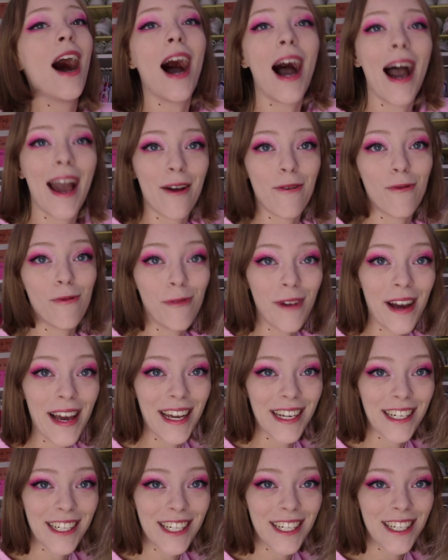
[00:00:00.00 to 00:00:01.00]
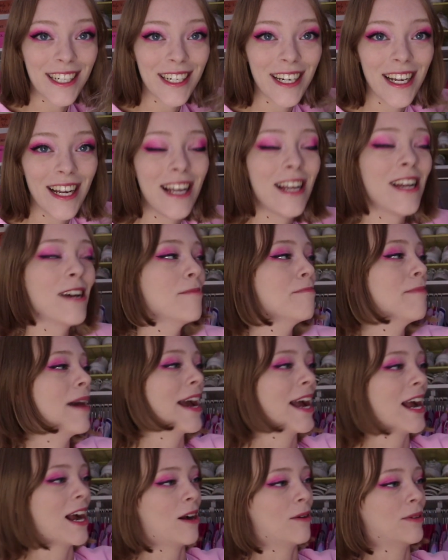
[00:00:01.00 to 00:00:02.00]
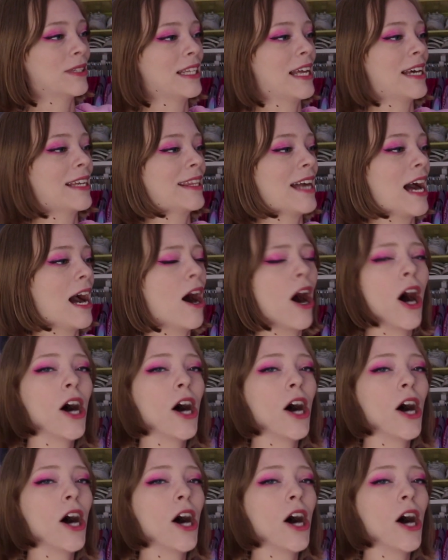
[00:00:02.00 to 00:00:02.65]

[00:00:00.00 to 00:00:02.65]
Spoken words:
I wish my hair was like that.